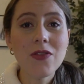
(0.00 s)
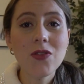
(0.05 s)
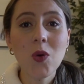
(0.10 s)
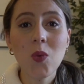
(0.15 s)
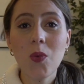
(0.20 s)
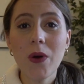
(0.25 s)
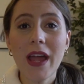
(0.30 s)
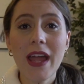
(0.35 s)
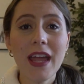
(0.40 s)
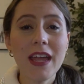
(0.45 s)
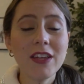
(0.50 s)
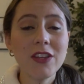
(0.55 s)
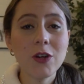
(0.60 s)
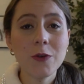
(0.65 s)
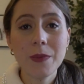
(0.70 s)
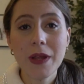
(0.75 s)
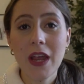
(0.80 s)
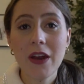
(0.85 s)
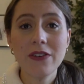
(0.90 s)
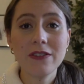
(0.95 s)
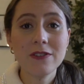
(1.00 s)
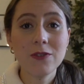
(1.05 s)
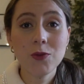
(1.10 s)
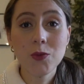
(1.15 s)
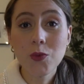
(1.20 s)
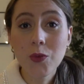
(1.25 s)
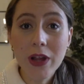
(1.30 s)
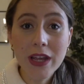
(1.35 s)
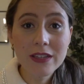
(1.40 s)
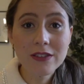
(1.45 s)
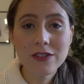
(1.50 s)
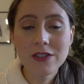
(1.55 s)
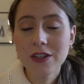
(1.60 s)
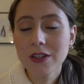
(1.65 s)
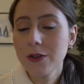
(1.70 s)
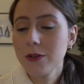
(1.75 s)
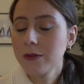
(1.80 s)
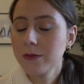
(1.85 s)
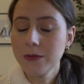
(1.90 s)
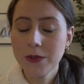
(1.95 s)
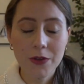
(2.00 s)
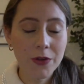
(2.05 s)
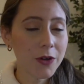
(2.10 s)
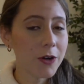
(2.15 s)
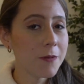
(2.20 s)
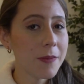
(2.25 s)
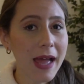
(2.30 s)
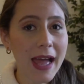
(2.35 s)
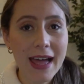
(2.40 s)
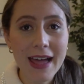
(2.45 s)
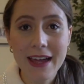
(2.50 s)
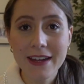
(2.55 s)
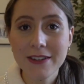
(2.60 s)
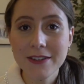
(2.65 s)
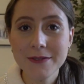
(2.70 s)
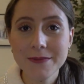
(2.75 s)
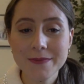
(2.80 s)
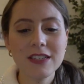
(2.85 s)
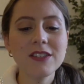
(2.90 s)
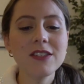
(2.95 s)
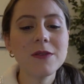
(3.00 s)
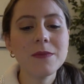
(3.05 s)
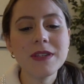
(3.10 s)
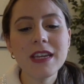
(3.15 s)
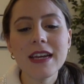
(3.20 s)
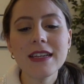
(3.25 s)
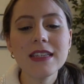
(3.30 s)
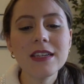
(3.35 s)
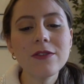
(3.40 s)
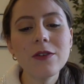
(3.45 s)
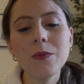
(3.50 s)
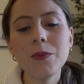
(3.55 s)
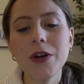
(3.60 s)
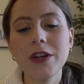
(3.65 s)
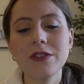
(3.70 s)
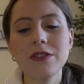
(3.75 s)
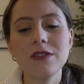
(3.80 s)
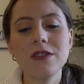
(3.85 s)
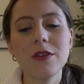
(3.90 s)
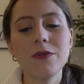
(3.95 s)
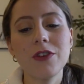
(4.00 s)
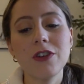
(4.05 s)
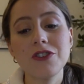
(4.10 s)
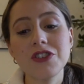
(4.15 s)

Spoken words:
the way your parents raised you, good or bad, subjective impressions of your